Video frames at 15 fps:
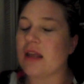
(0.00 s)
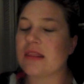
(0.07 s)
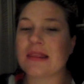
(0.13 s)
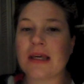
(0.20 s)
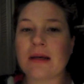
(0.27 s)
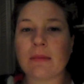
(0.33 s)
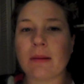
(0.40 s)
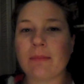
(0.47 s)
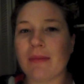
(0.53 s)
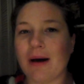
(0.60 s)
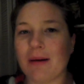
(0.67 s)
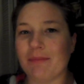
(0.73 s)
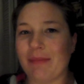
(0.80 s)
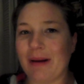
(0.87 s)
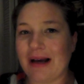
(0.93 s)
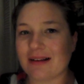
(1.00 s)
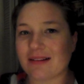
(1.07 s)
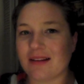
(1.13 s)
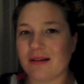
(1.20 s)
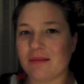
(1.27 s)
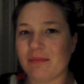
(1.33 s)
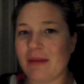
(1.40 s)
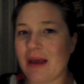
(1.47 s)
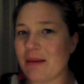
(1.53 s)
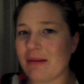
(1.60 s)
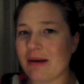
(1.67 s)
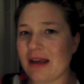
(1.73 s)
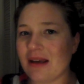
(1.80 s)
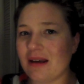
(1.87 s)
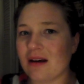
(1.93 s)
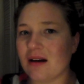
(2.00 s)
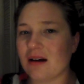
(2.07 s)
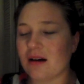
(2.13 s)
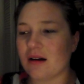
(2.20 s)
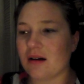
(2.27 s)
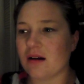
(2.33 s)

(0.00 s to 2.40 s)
I think my mum packed them, maybe.